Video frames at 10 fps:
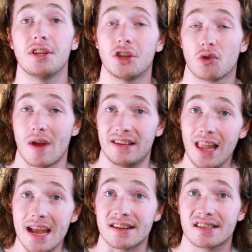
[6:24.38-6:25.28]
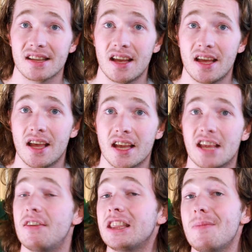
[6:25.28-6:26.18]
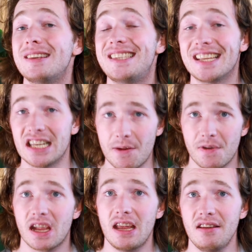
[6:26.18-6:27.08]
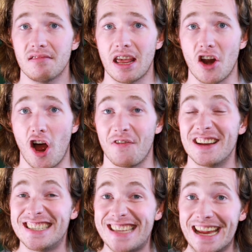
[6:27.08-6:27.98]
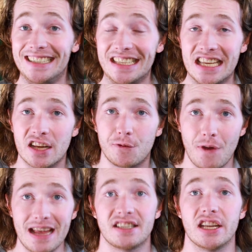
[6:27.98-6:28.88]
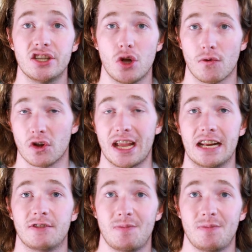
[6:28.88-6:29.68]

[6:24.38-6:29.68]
in the Great Lakes, giving them a significant and often deadly advantage over native